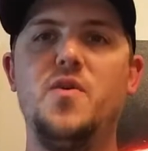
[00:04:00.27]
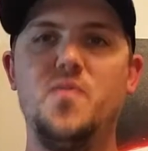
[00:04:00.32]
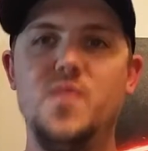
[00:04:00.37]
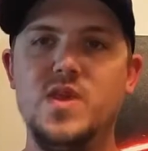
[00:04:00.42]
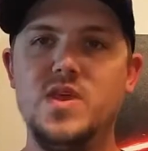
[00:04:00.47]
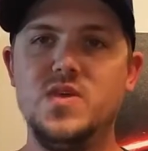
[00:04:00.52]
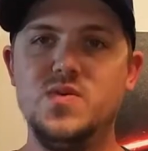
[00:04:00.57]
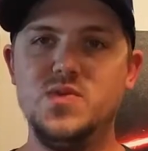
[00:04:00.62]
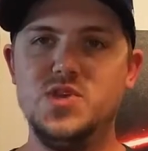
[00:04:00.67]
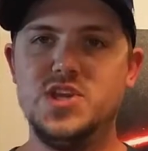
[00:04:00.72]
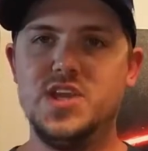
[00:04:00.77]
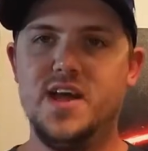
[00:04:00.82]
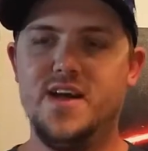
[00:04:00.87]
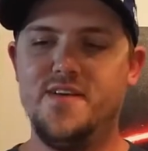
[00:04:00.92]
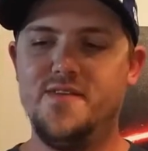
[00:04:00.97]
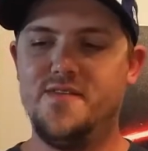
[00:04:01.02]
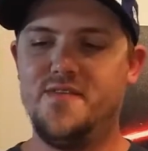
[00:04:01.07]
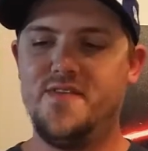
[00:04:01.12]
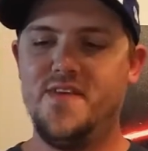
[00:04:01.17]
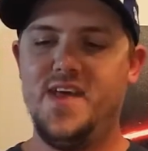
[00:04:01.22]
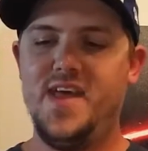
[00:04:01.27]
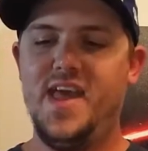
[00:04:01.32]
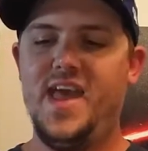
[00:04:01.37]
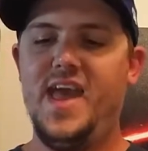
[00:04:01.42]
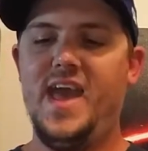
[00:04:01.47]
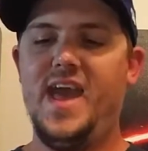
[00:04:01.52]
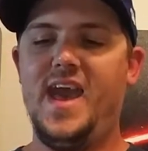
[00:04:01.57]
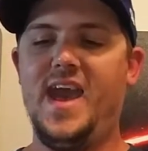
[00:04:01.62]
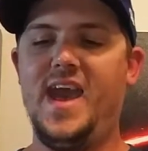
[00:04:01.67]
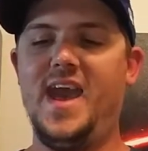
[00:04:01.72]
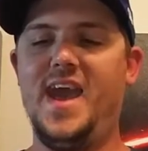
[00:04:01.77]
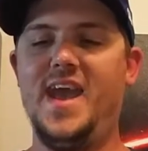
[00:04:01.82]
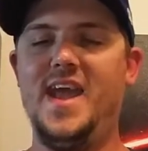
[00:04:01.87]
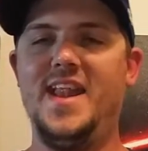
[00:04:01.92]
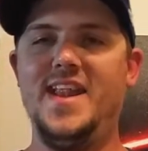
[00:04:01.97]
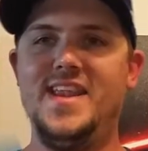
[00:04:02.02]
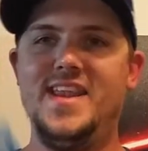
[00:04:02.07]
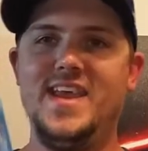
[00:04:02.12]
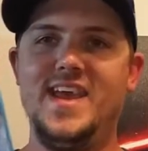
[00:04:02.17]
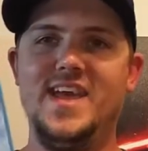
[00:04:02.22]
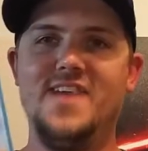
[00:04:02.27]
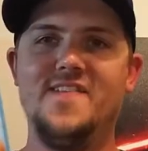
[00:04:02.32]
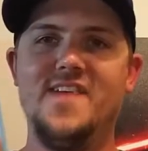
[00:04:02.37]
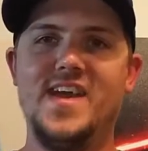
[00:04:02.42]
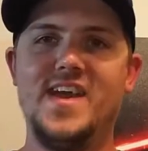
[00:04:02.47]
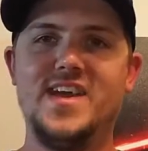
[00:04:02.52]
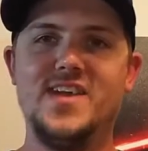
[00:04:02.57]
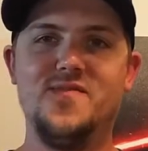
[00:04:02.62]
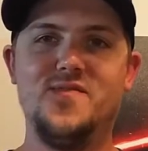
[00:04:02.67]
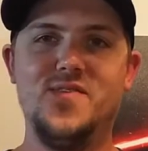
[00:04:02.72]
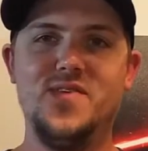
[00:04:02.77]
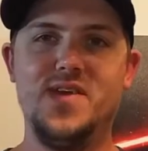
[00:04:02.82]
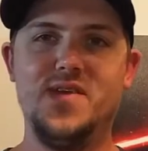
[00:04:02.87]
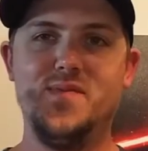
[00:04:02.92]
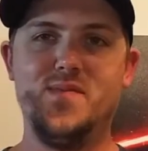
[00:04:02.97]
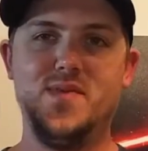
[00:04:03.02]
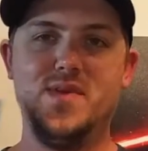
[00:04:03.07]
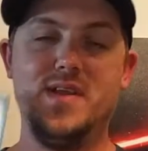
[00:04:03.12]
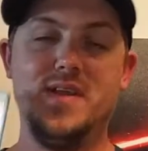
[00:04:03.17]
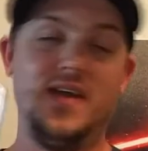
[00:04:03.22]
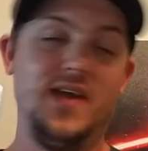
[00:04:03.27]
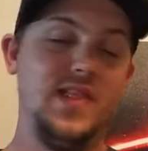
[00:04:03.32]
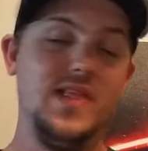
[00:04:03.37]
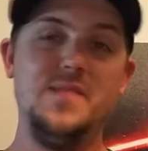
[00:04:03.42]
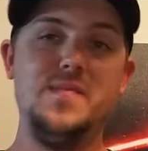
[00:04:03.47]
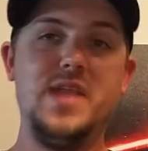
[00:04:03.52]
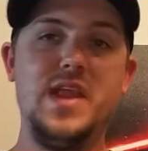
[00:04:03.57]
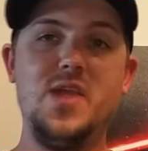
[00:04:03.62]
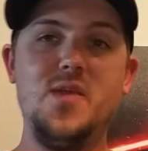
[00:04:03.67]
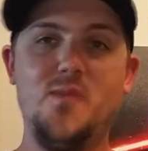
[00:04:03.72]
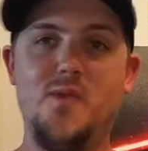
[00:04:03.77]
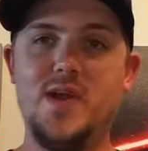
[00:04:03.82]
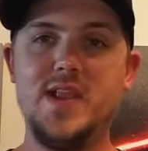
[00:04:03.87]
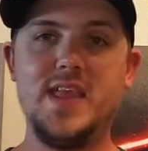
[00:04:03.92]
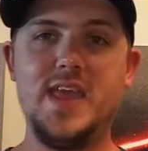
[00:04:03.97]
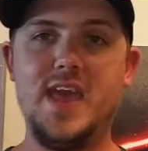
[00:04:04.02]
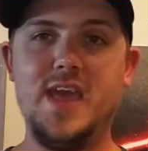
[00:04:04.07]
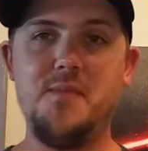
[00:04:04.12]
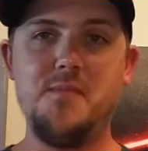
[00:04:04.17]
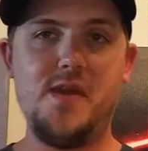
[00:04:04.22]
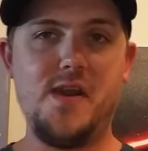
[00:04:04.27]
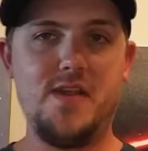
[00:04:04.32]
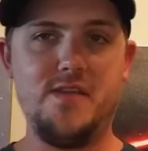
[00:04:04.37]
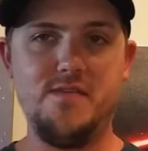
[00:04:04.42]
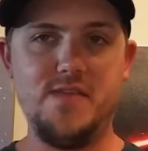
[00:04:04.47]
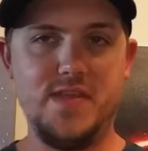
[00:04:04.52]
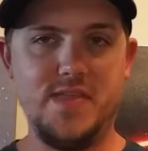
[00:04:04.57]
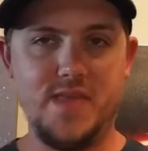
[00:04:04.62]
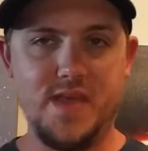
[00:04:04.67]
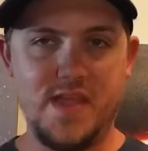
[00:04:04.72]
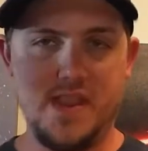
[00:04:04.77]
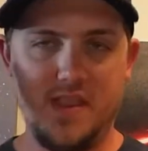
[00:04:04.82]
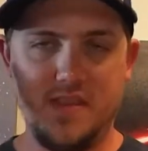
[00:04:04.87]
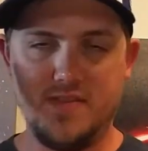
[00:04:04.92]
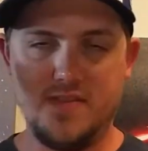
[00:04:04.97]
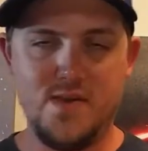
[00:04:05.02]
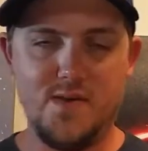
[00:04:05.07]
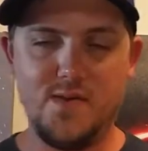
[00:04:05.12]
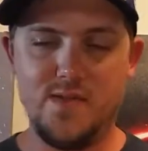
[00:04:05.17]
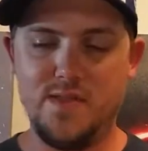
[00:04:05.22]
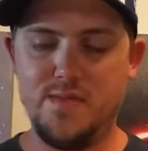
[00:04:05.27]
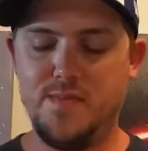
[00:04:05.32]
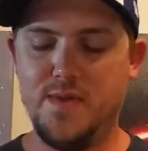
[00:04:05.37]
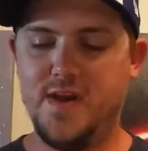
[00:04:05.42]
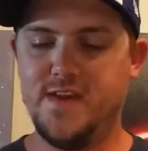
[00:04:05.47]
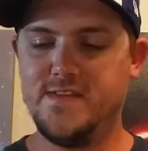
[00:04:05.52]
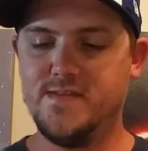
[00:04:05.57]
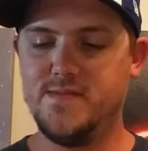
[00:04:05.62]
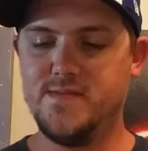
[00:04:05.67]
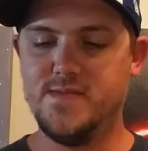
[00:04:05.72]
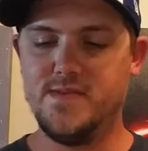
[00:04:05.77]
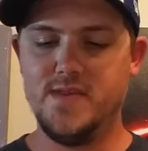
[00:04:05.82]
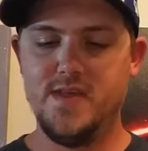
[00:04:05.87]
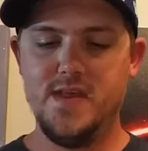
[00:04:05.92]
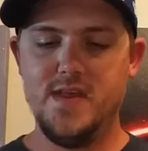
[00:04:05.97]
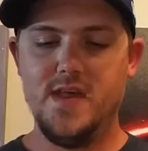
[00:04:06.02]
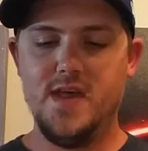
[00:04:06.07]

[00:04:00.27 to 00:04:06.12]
Wii U shelf, and if I can eliminate one game out of it, then totally possible.